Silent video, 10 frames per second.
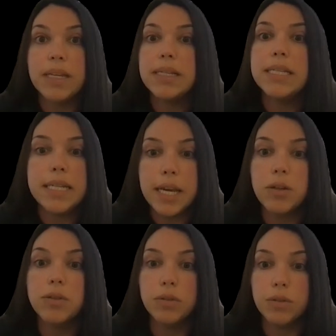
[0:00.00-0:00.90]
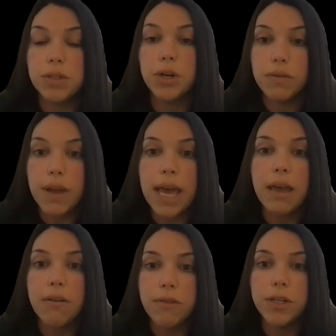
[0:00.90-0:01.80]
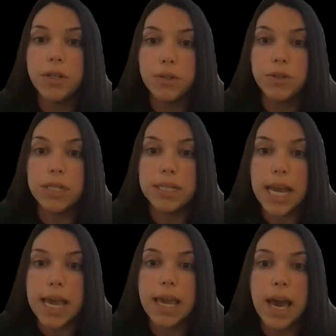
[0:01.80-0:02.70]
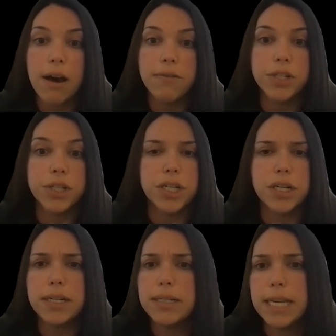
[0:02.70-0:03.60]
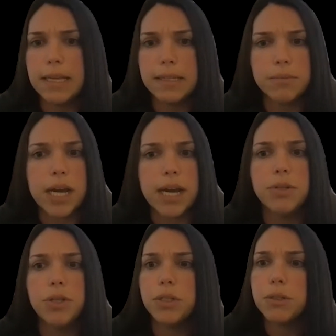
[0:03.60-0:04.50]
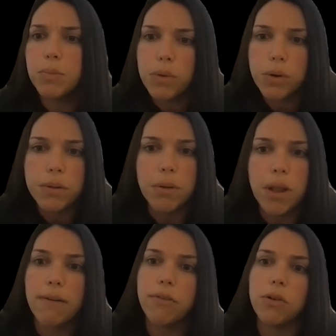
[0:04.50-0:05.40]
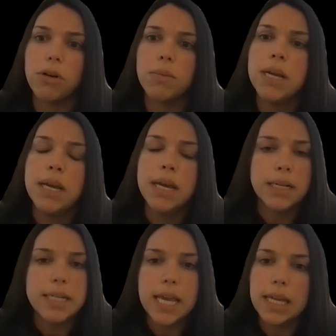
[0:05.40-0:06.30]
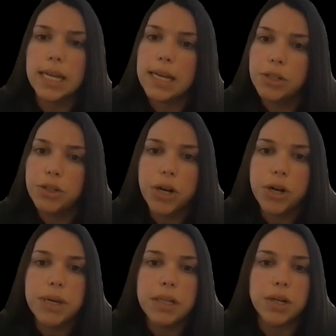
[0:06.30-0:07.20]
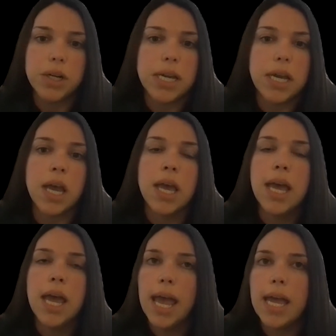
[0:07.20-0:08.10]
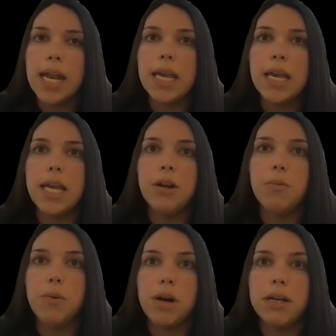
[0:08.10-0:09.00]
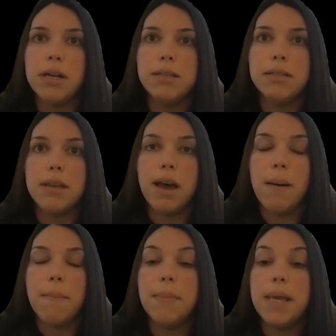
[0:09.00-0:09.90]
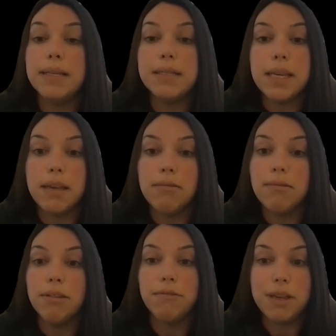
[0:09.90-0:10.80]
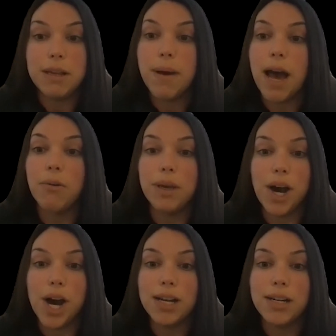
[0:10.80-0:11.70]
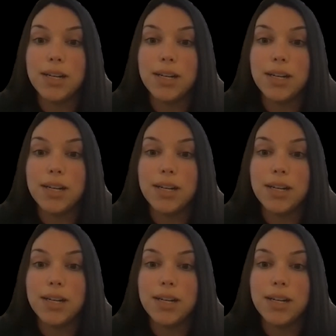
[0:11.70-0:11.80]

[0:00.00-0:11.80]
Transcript: detailed survey for users to take after taking some time to explore the platform, take an intro e-learning, and it was amazing, the feedback we got.